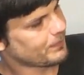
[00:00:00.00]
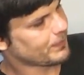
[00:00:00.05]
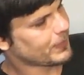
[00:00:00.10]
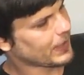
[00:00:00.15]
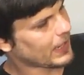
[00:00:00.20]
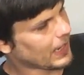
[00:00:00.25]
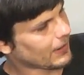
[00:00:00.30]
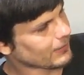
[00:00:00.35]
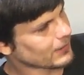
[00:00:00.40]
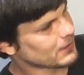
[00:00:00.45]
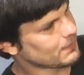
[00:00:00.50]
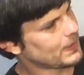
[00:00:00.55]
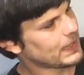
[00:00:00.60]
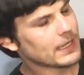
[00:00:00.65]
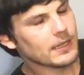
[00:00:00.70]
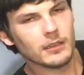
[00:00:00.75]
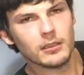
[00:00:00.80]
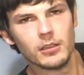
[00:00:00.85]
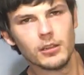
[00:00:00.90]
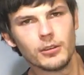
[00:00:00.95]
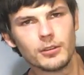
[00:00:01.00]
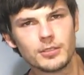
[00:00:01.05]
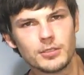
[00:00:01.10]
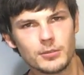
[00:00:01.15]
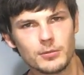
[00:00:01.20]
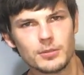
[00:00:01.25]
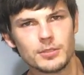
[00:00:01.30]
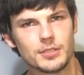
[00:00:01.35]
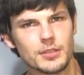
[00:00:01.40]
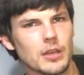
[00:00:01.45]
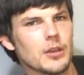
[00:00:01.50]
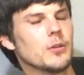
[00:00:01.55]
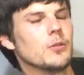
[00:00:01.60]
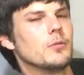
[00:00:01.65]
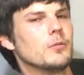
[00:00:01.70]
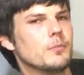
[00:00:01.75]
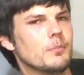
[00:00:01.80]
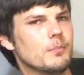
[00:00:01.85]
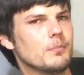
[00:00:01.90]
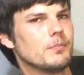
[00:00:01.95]
But how a speaker looks
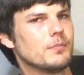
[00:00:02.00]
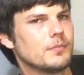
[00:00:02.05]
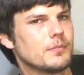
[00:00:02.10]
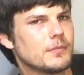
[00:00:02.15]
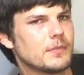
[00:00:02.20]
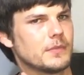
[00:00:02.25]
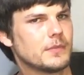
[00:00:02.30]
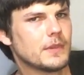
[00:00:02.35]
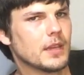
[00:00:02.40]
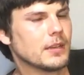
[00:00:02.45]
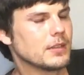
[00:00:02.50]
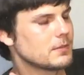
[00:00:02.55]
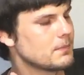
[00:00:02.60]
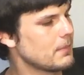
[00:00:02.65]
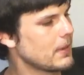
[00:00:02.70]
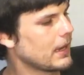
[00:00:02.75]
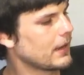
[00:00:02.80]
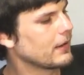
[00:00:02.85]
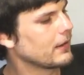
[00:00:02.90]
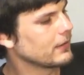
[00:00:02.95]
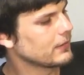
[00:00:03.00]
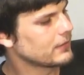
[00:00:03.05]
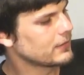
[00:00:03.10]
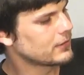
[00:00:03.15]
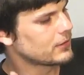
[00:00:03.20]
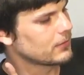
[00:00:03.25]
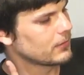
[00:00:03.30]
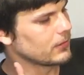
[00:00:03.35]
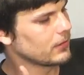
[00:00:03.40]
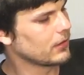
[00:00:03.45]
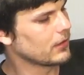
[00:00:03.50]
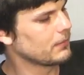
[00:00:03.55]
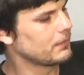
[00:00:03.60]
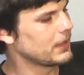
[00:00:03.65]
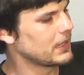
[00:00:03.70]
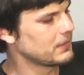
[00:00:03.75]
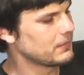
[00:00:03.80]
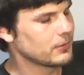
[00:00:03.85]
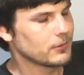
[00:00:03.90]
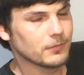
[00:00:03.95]
also does matter to a lot of
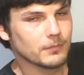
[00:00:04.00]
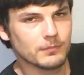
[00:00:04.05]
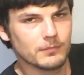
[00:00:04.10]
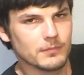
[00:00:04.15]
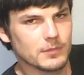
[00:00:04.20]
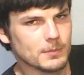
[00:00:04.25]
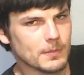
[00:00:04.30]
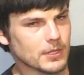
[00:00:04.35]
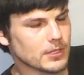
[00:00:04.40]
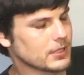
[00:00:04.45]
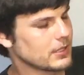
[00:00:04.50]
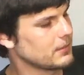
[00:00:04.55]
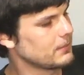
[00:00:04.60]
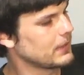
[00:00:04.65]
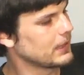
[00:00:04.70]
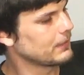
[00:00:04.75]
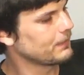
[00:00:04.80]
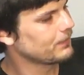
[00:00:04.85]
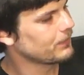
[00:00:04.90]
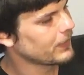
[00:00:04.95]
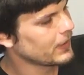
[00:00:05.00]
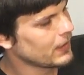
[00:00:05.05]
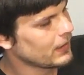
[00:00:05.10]
people, especially to me.